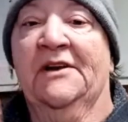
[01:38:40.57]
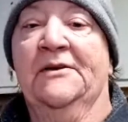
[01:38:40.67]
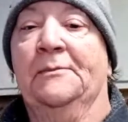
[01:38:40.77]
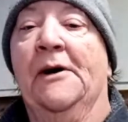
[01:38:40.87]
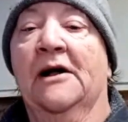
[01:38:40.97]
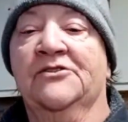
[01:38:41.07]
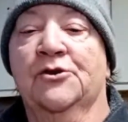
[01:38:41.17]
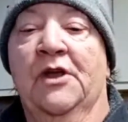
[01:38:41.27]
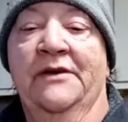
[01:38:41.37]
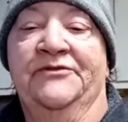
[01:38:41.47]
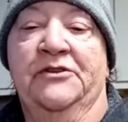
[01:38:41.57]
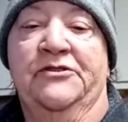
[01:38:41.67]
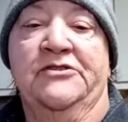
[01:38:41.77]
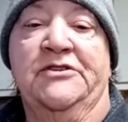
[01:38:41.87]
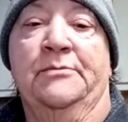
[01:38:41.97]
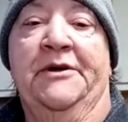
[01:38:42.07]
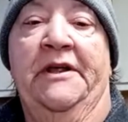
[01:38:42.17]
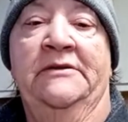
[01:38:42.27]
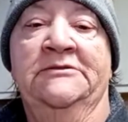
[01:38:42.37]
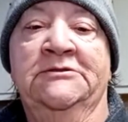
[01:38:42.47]
in the box or gift it to
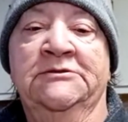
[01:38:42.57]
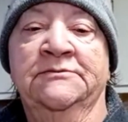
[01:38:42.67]
somebody.